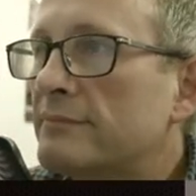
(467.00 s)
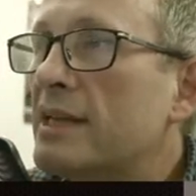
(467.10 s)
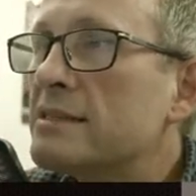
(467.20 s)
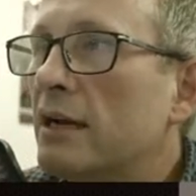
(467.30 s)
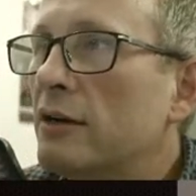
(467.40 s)

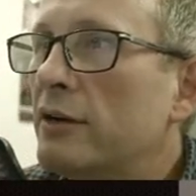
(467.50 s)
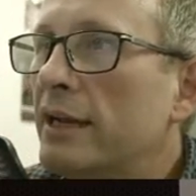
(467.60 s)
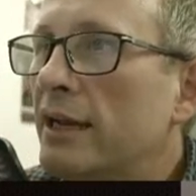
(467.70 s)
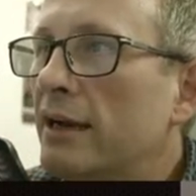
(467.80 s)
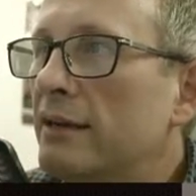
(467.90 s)
So
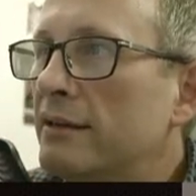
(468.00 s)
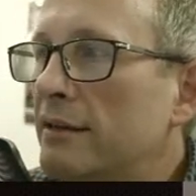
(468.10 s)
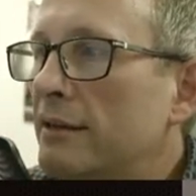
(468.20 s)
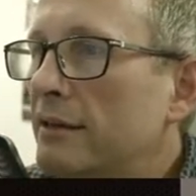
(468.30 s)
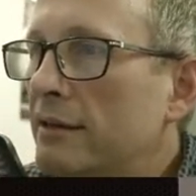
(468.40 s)
here,
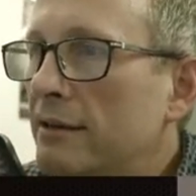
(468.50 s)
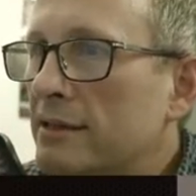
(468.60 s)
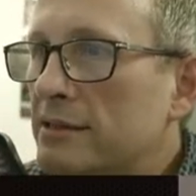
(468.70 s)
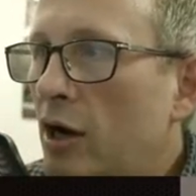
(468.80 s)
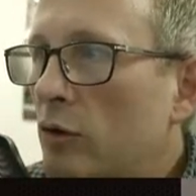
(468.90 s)

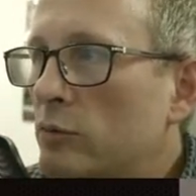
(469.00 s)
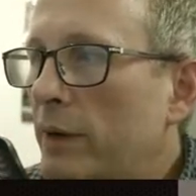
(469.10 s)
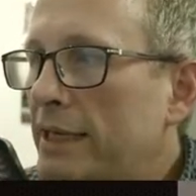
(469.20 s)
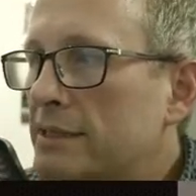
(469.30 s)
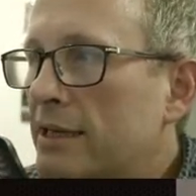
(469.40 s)
it's a whole
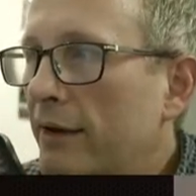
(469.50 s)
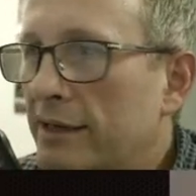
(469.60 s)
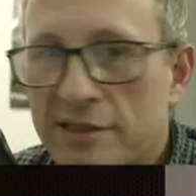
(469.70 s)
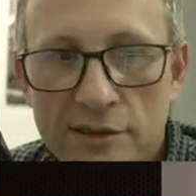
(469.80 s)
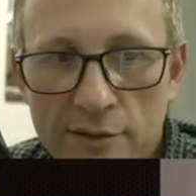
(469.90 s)
wheat
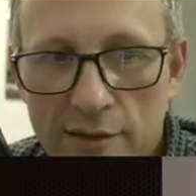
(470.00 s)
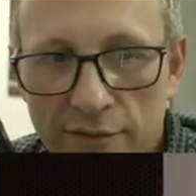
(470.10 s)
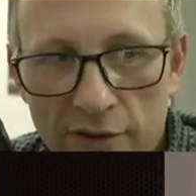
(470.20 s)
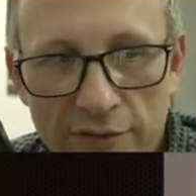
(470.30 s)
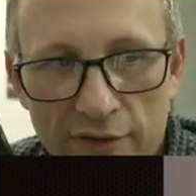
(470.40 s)
going to a
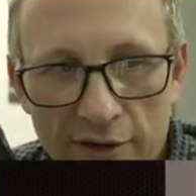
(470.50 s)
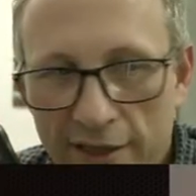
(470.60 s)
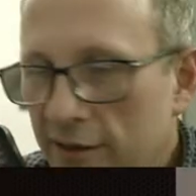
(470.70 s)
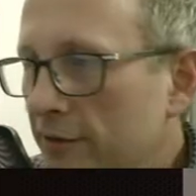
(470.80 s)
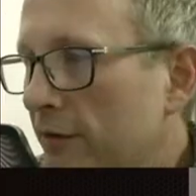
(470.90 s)
very
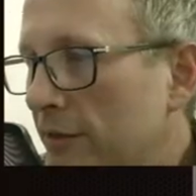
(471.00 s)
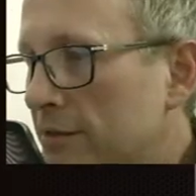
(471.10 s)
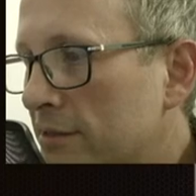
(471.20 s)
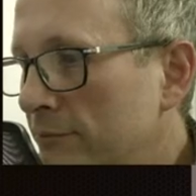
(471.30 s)
fine, nice